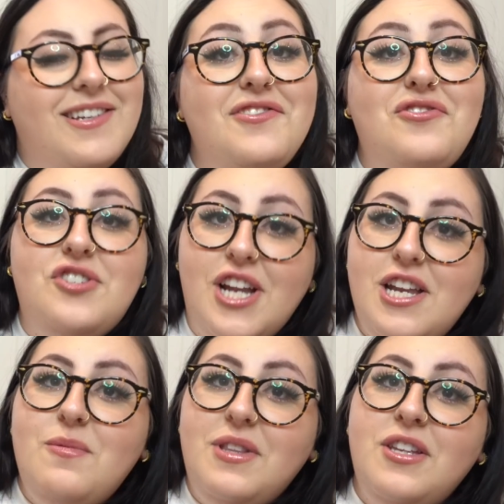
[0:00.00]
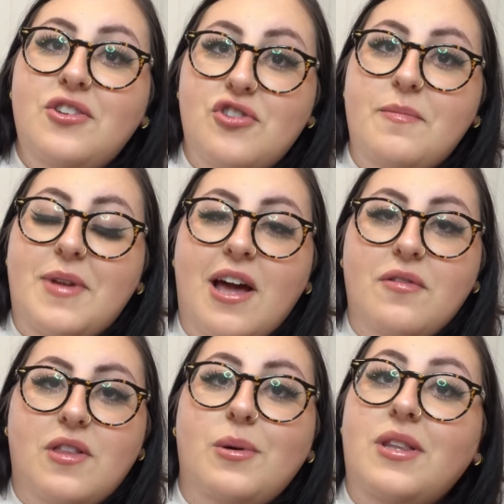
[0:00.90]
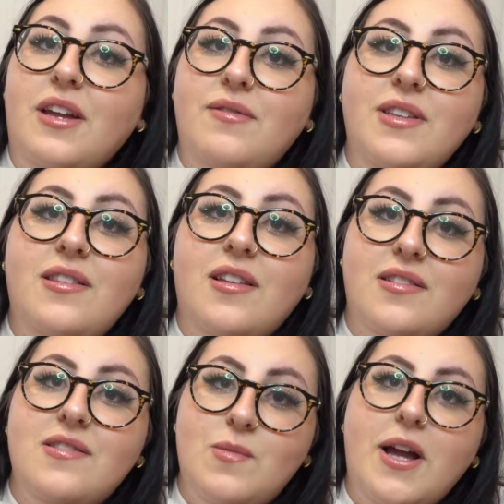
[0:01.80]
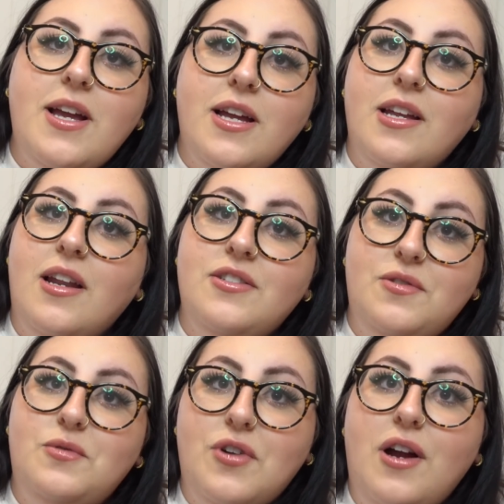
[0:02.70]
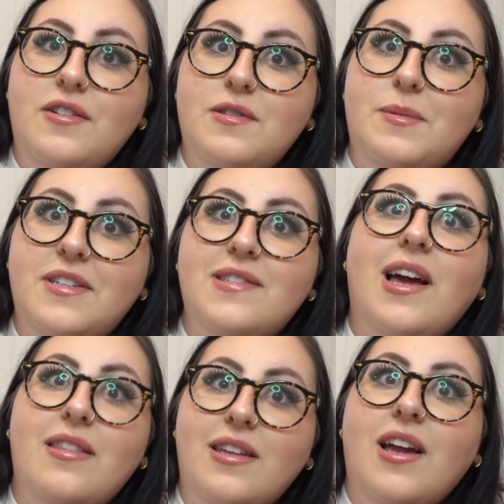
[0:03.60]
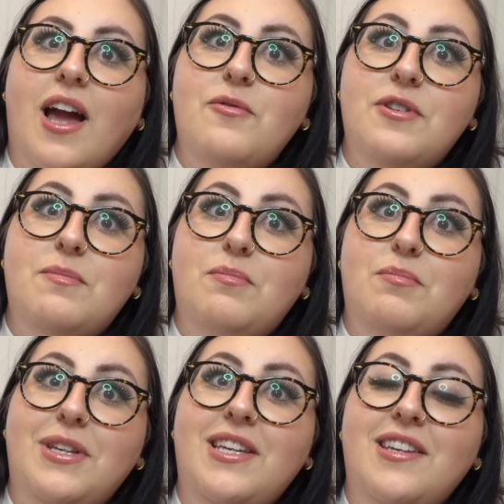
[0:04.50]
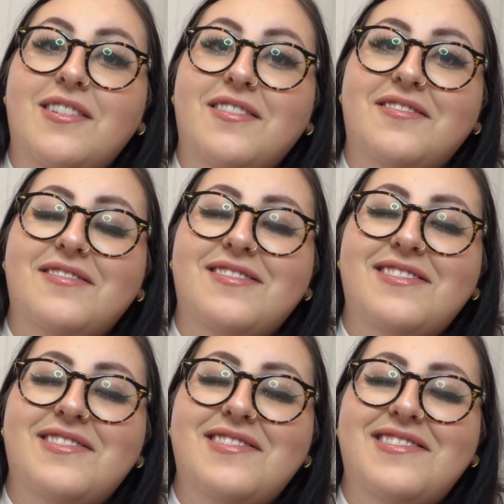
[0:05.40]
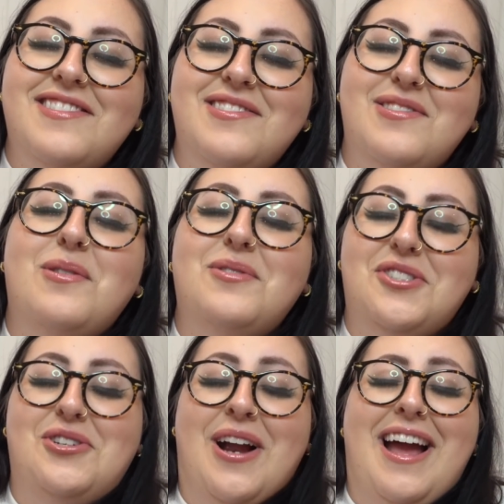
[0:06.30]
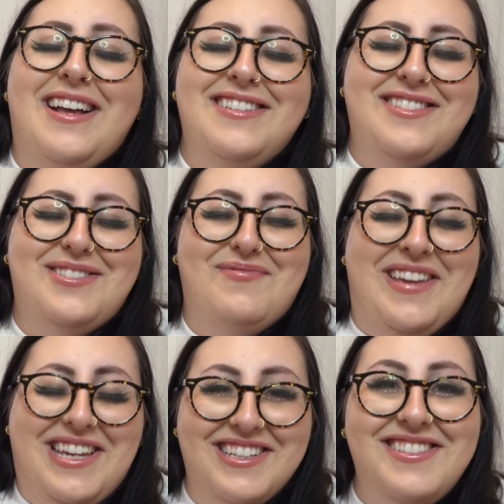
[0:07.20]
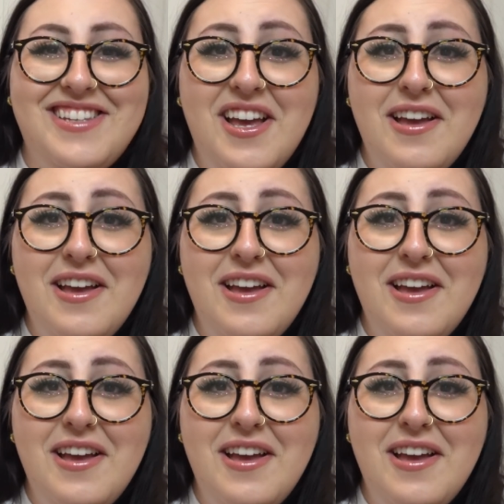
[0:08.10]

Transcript: does genuinely trip me out though, and I feel like this is why I cannot do drugs, because I think I would be so stressed because